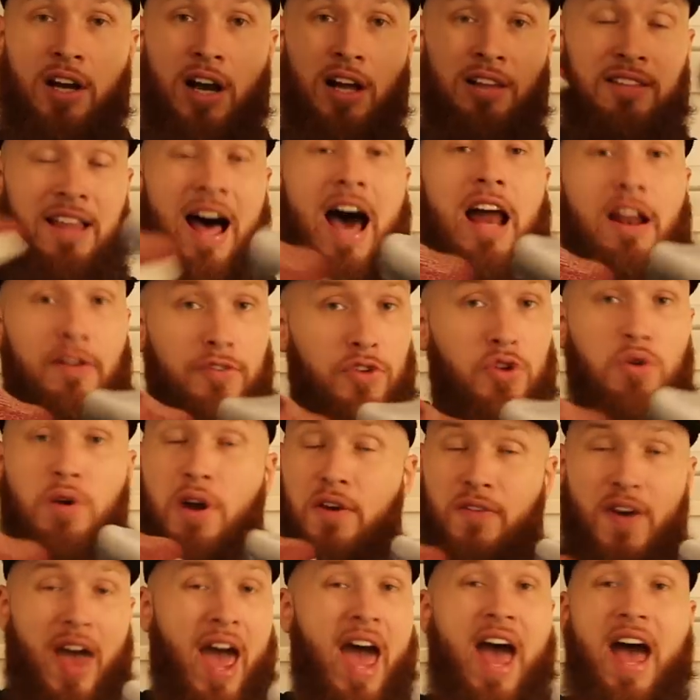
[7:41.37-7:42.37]
A lot of you
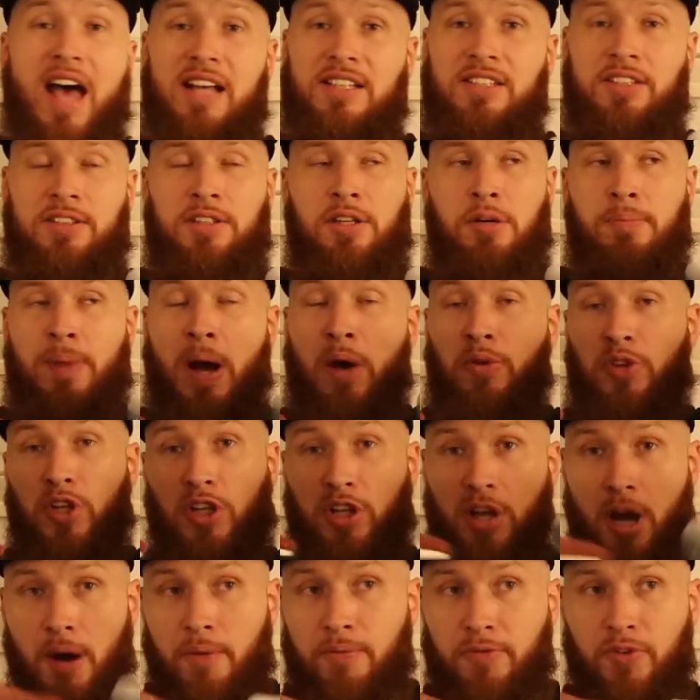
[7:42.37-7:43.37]
have asked about the
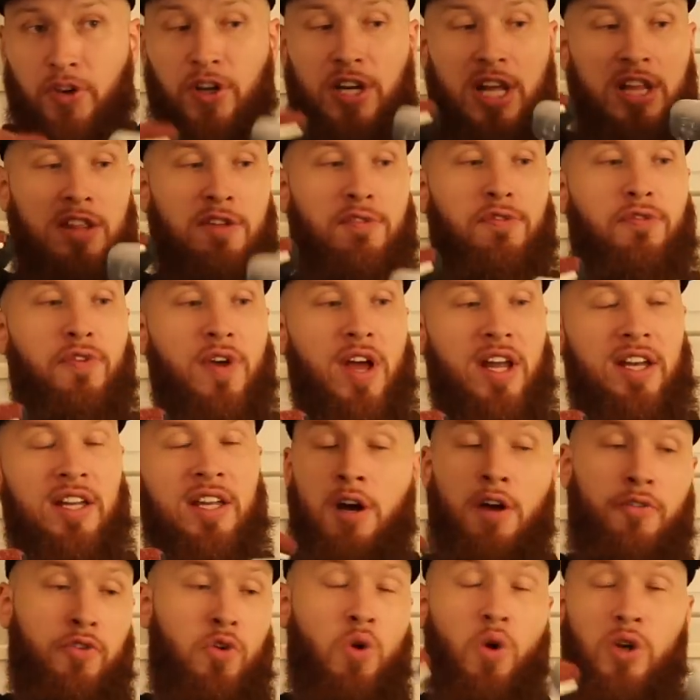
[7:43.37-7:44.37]
comfort and the
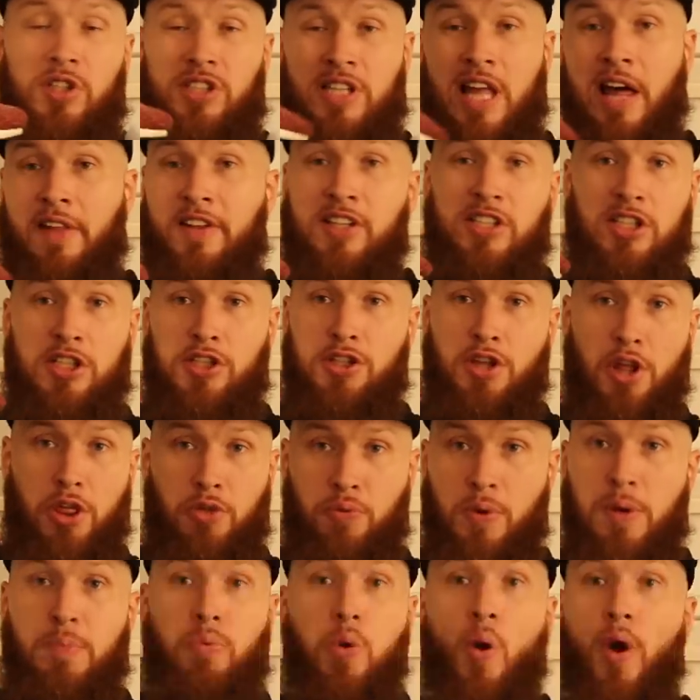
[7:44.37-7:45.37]
fit. Of course, now this is the
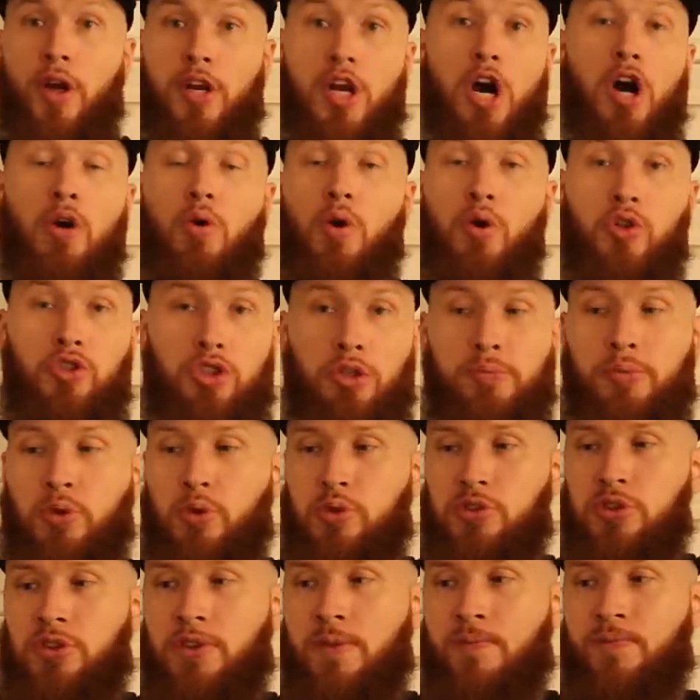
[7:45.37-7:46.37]
3.0 Ultra
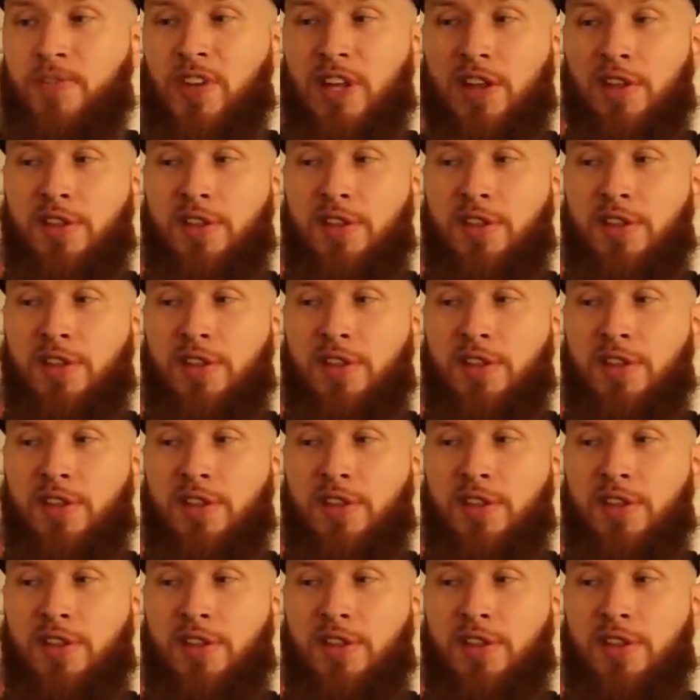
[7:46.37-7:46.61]
Boost.